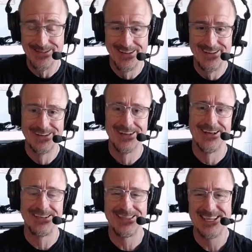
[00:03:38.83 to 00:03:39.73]
And
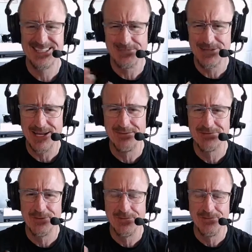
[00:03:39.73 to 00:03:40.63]
uh, I think sometimes
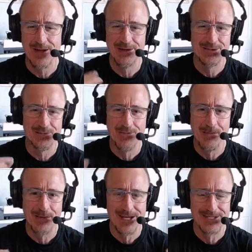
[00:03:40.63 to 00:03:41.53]
we fail to
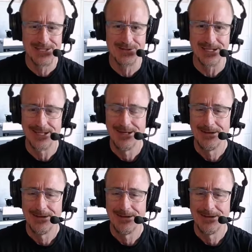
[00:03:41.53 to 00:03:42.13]
remember history